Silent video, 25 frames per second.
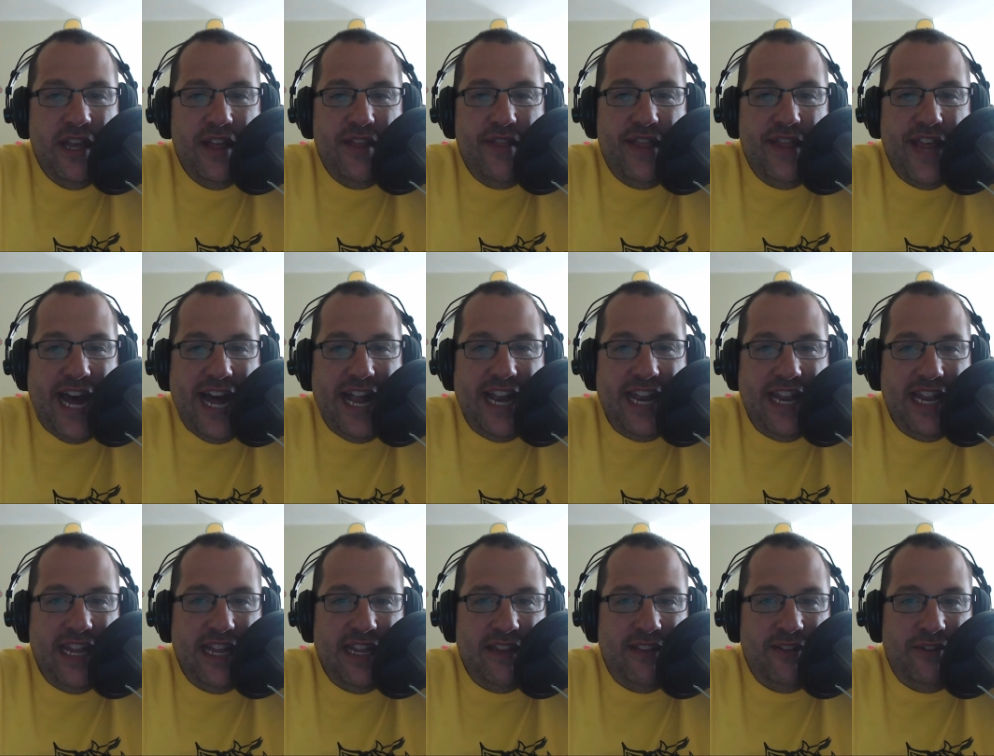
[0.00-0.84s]
that
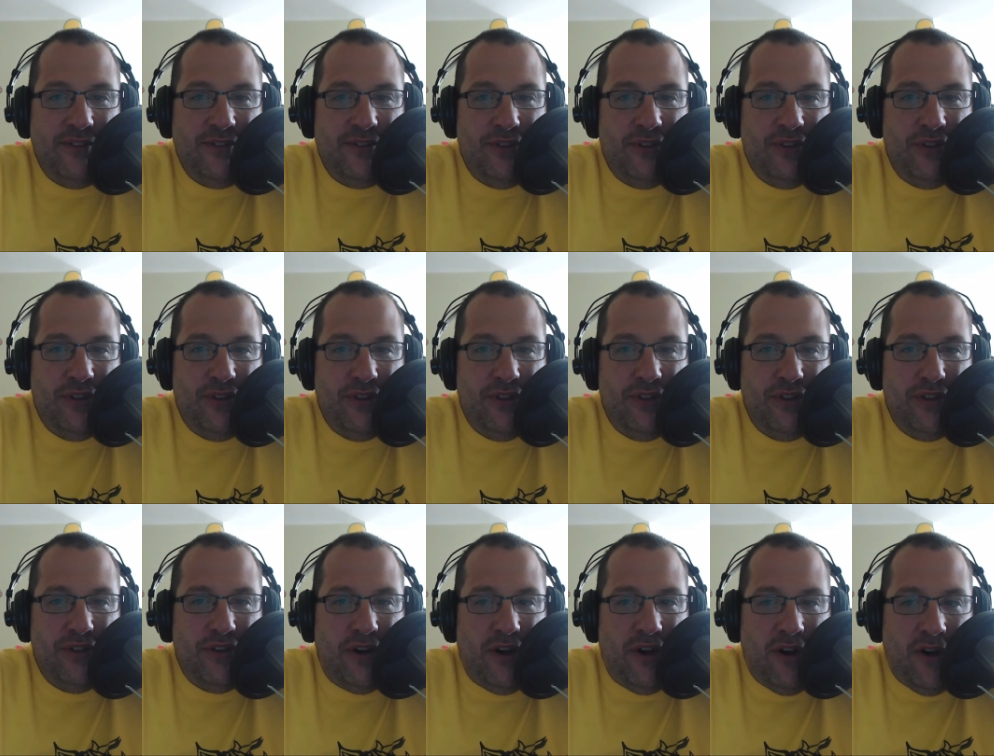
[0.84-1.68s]
is
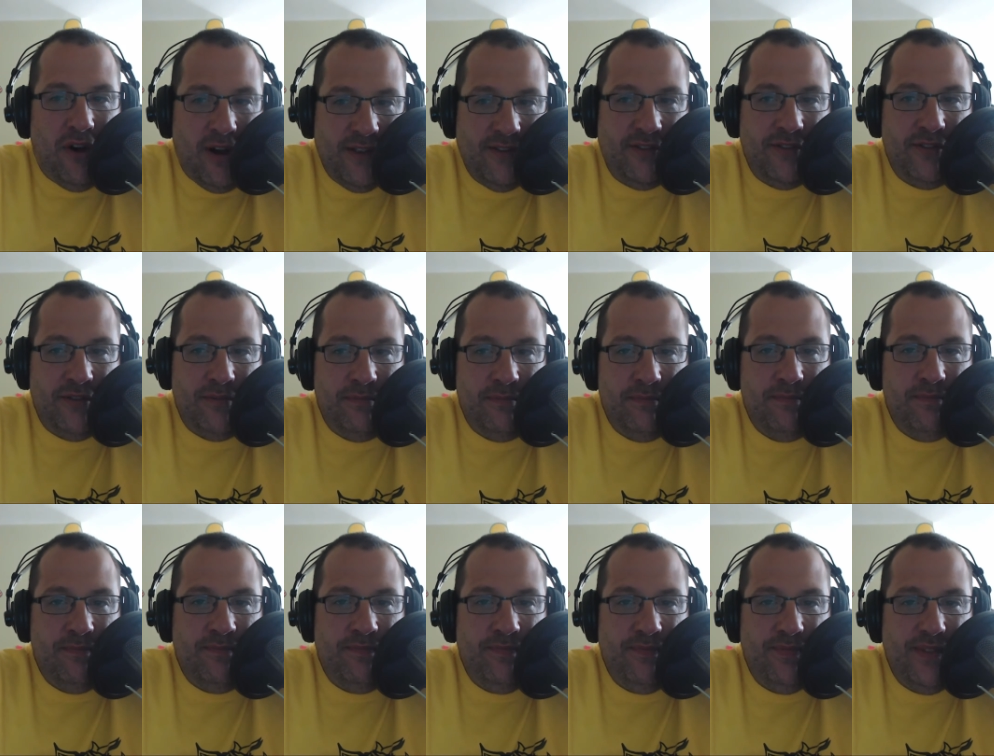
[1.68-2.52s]
awesome.
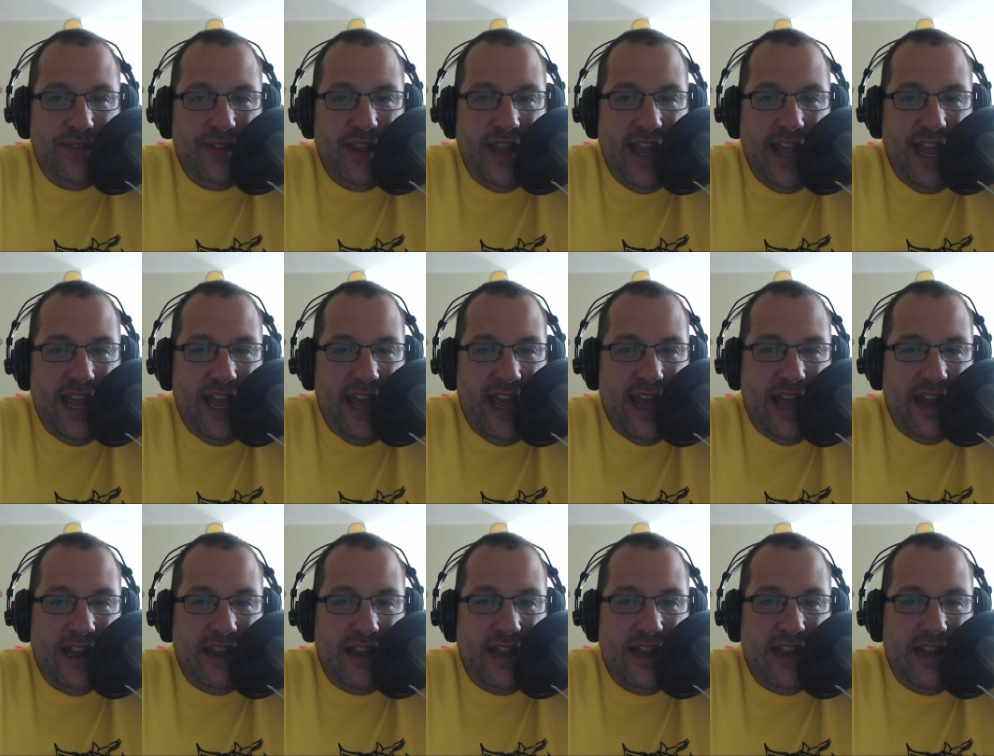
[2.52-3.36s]
And, yeah,
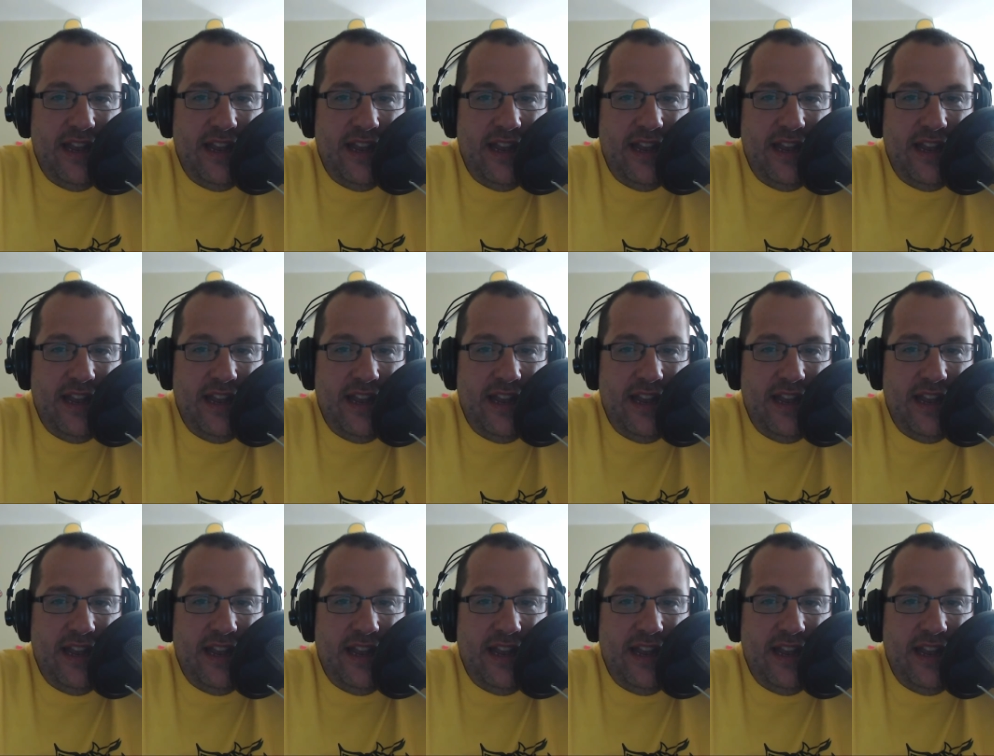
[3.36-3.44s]
and